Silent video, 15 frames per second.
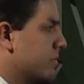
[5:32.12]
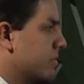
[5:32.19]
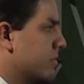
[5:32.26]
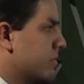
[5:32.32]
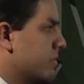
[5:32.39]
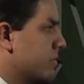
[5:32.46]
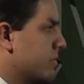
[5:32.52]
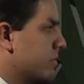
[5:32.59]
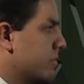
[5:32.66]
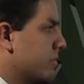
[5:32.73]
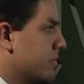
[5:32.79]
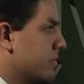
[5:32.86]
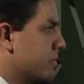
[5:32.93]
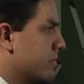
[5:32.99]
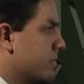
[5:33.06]

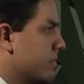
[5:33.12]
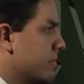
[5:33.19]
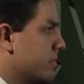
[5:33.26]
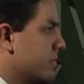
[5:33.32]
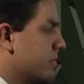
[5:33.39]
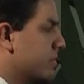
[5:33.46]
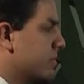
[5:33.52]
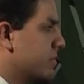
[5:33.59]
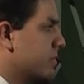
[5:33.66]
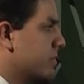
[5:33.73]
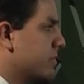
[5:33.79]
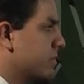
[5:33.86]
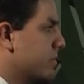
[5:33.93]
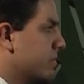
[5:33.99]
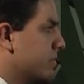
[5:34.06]

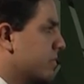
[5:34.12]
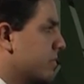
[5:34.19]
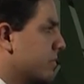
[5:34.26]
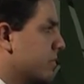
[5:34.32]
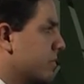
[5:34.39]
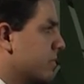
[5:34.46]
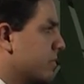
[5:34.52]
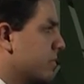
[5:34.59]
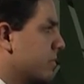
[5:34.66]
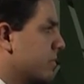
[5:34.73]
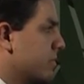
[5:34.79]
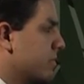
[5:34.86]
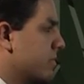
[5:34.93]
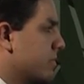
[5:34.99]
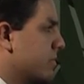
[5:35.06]

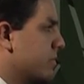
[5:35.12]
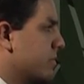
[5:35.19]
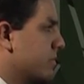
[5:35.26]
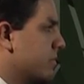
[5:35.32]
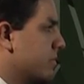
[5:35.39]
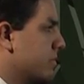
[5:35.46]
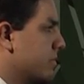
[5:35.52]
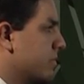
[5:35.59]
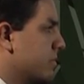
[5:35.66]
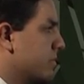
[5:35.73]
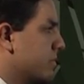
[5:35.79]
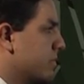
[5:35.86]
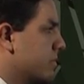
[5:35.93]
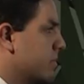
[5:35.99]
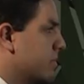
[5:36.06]
(not speaking)